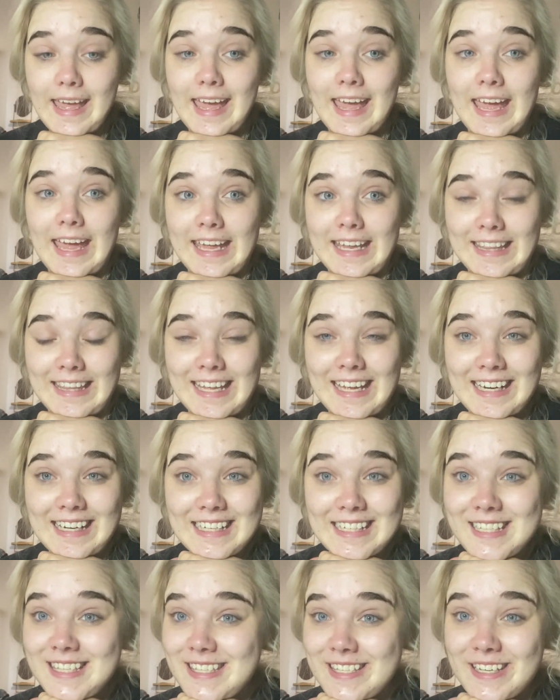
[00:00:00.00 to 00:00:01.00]
and then
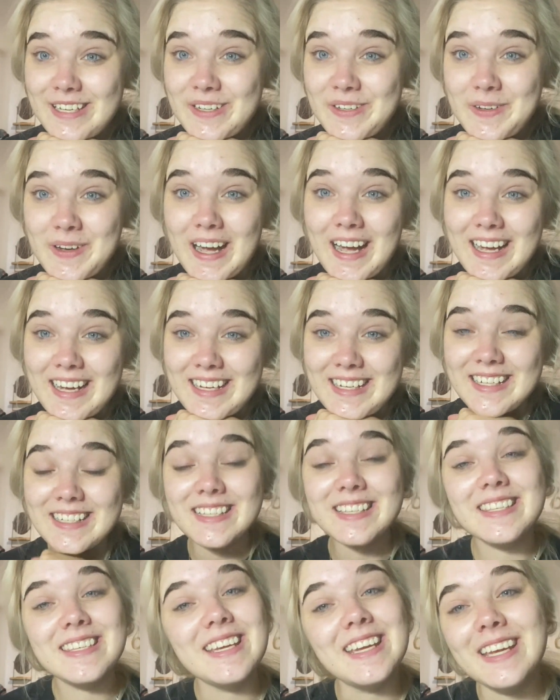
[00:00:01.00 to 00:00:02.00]
I'll see you
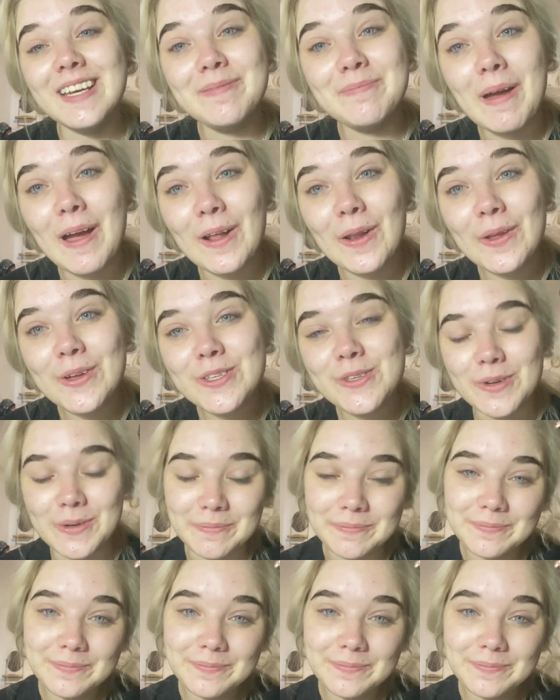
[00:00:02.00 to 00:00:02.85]
guys in my classroom